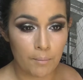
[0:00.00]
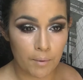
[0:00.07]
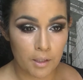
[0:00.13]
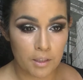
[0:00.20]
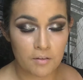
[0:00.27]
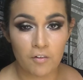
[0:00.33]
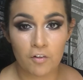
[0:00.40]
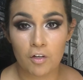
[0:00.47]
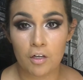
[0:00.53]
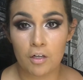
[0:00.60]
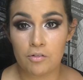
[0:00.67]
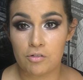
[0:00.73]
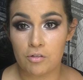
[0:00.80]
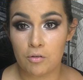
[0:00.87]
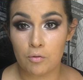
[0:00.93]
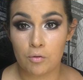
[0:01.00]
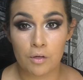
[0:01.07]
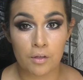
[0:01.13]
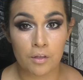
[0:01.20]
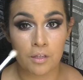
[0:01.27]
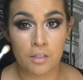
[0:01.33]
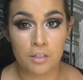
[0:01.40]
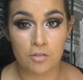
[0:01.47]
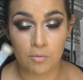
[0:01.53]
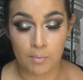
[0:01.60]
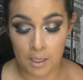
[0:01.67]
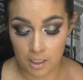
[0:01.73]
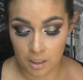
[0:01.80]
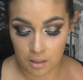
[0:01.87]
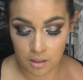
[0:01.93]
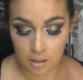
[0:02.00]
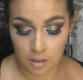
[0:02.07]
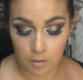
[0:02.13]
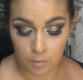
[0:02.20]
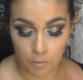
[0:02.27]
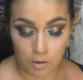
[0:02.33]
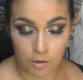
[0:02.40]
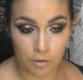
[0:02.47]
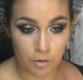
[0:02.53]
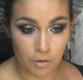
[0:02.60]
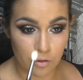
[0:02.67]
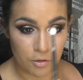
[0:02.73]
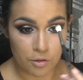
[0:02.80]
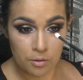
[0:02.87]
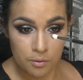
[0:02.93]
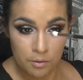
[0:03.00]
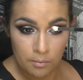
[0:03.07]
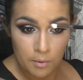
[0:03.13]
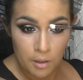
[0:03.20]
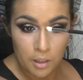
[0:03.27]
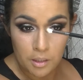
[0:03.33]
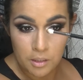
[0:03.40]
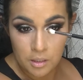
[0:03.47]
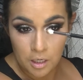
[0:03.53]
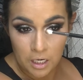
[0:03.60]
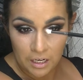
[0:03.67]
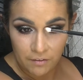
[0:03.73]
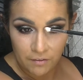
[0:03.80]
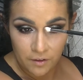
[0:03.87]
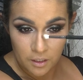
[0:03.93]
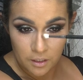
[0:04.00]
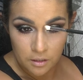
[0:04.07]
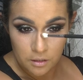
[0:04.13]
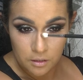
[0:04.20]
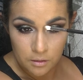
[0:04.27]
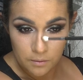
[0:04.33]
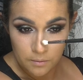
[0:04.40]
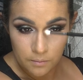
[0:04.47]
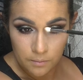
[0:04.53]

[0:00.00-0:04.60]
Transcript: Because if I've got to look this dramatic, then why not contour my entire face?